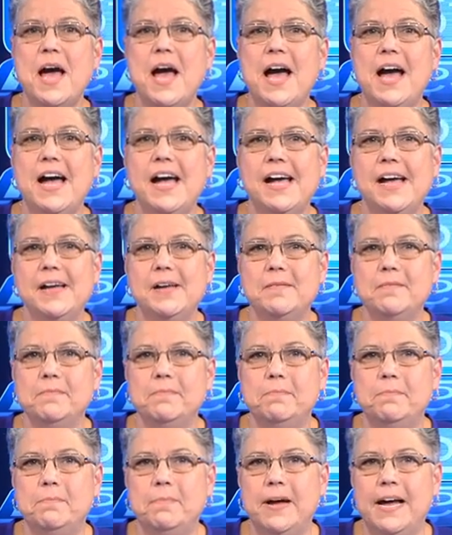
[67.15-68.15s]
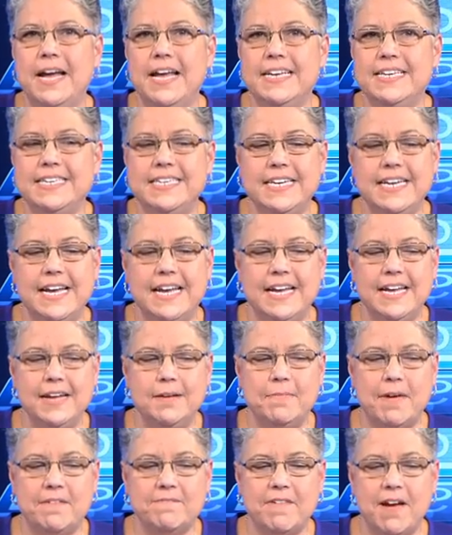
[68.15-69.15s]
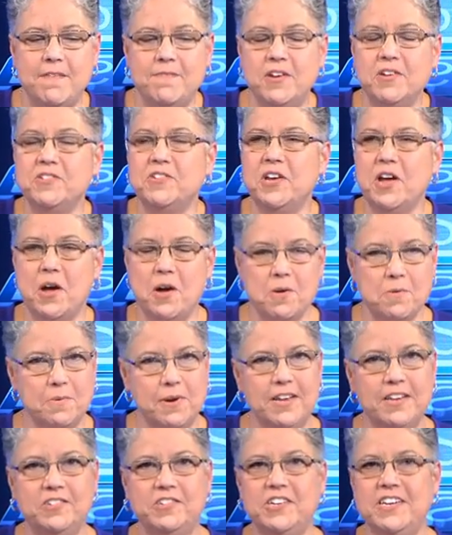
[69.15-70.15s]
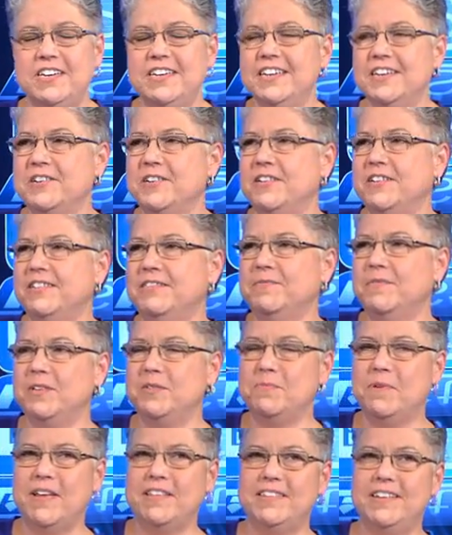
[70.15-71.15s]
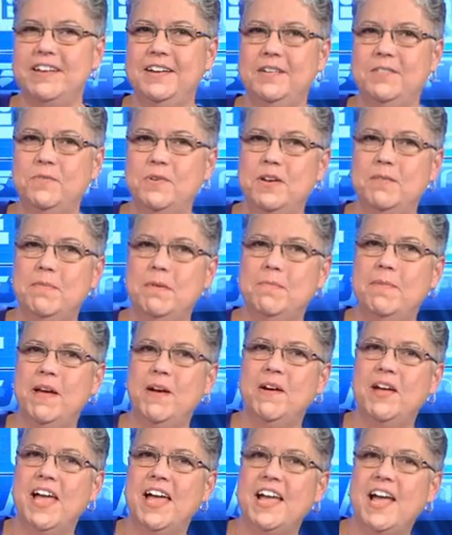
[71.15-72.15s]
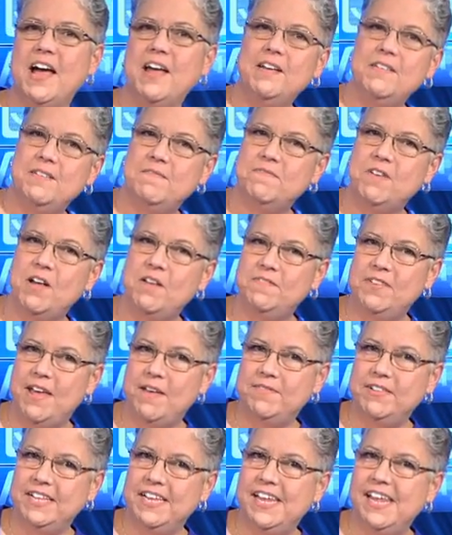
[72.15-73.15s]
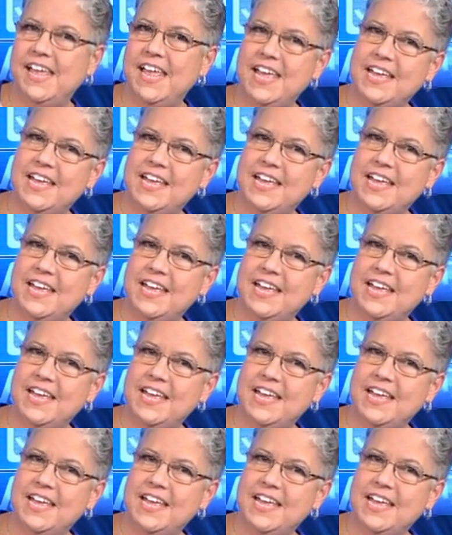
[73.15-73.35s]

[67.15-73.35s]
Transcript: Uh, but uh, about five years ago, when Gene Nichol was president of William and Mary, I got involved heavily.